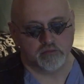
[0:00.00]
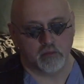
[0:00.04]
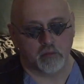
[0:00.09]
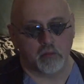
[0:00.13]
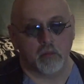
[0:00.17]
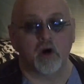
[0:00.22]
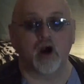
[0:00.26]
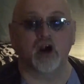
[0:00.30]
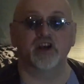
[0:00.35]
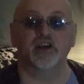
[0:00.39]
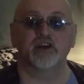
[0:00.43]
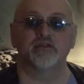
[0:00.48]

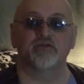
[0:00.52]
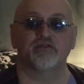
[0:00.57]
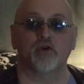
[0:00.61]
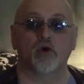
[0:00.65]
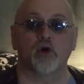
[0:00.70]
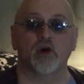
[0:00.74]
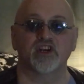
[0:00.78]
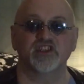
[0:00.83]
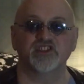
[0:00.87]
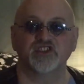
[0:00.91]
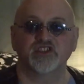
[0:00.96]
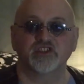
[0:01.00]
marker
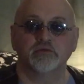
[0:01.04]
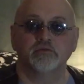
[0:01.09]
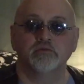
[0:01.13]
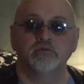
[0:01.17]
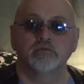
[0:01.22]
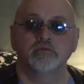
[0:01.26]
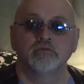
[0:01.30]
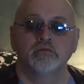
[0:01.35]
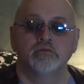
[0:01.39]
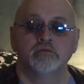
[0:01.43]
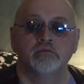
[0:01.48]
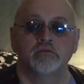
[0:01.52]
for us.
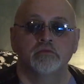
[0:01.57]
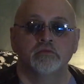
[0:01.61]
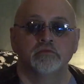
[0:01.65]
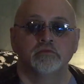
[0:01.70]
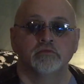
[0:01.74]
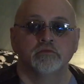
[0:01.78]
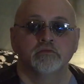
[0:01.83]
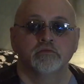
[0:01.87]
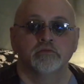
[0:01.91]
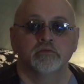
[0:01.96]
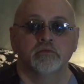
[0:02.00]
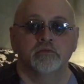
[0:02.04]

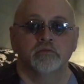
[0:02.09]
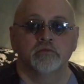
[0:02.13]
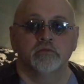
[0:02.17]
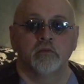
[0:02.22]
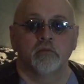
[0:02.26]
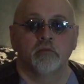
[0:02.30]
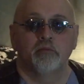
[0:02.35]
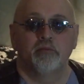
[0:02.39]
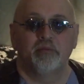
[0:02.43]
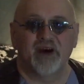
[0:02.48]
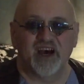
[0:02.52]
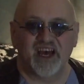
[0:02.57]

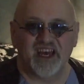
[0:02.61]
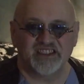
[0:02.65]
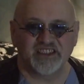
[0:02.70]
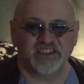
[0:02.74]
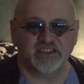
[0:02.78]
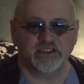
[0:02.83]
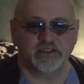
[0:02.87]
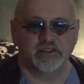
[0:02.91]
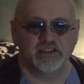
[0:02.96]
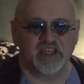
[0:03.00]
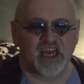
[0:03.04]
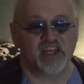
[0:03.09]
But,
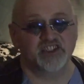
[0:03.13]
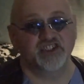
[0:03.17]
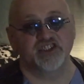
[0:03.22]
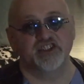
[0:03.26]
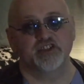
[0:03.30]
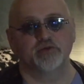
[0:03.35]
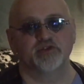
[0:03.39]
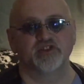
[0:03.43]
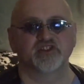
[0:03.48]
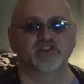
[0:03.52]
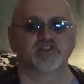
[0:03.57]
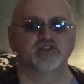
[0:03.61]
actually it
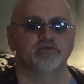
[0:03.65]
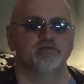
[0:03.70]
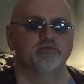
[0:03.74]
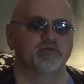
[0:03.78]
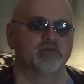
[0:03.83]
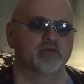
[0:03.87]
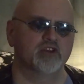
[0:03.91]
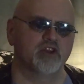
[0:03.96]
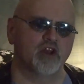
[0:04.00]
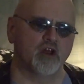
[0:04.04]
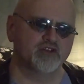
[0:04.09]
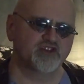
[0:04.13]
was
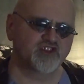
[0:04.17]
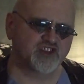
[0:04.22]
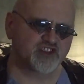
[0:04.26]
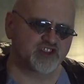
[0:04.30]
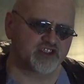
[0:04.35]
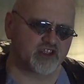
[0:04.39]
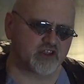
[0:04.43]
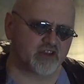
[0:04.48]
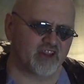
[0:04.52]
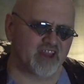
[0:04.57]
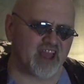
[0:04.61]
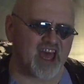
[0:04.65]
closer
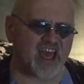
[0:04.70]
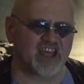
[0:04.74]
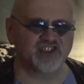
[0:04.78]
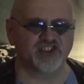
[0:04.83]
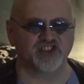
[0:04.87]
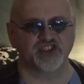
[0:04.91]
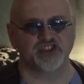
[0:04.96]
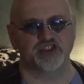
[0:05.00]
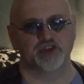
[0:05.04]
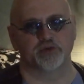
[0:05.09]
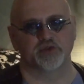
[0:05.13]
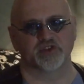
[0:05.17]
to
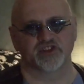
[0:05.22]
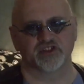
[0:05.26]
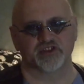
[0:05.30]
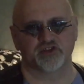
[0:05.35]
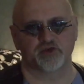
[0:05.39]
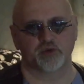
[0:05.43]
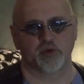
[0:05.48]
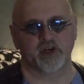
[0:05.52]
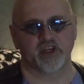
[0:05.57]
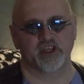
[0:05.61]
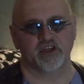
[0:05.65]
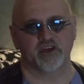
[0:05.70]
last year was the
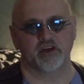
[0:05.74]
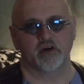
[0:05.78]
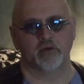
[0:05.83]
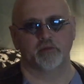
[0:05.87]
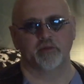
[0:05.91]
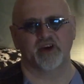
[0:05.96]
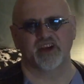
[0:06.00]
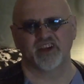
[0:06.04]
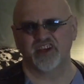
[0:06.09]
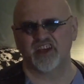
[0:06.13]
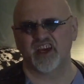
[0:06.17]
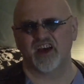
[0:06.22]
20-year.
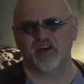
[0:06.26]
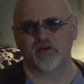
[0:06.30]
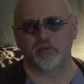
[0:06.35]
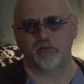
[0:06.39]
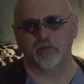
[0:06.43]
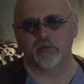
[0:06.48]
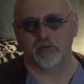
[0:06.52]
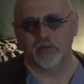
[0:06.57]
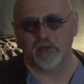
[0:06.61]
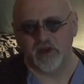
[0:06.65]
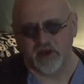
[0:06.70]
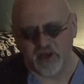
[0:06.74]
But, you know,
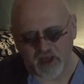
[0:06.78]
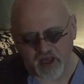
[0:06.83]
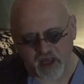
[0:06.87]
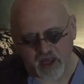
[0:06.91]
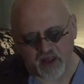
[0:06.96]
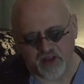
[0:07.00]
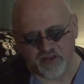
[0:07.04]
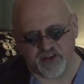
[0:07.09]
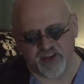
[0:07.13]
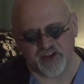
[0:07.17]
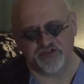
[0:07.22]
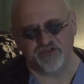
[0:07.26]

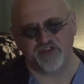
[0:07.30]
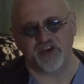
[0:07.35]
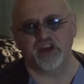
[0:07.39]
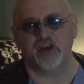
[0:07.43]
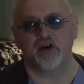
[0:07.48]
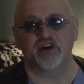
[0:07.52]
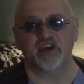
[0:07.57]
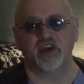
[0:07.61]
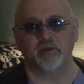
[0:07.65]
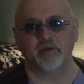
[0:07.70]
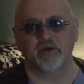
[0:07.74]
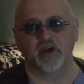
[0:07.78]
this video
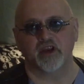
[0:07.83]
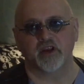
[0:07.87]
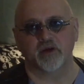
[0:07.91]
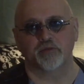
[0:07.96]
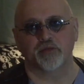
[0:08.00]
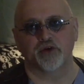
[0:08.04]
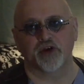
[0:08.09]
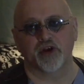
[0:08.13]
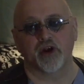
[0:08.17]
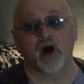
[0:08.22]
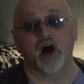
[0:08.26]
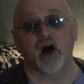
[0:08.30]
kept getting
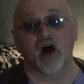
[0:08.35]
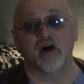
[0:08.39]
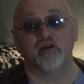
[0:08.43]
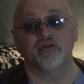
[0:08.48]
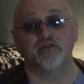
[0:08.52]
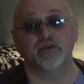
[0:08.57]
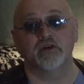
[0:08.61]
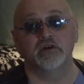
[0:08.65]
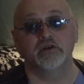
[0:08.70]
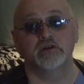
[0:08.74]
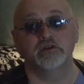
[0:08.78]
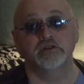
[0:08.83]
put off.
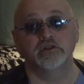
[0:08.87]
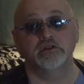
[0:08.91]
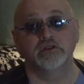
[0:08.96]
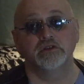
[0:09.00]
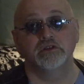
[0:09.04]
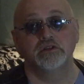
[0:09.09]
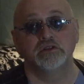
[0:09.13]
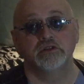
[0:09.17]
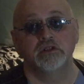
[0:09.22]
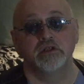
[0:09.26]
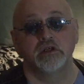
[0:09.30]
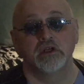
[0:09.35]

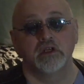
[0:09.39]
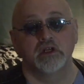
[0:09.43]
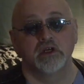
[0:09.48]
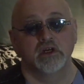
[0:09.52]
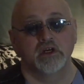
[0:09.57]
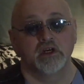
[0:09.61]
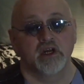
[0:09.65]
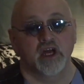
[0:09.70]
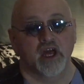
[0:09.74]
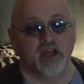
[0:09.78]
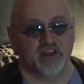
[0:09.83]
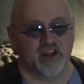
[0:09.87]

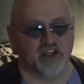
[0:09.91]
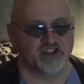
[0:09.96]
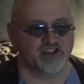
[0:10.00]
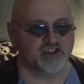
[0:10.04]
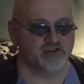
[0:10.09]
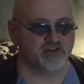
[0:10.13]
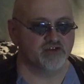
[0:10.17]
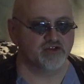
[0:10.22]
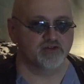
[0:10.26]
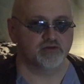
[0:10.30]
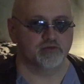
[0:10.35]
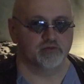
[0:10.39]
And then,
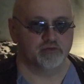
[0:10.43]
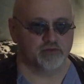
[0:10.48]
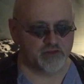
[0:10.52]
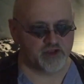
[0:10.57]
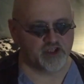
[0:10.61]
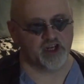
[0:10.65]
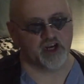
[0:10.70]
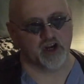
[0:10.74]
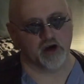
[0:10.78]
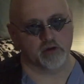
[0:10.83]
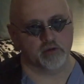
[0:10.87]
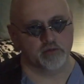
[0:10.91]
you
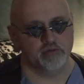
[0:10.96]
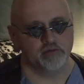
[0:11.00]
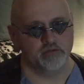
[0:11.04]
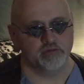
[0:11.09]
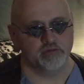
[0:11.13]
know,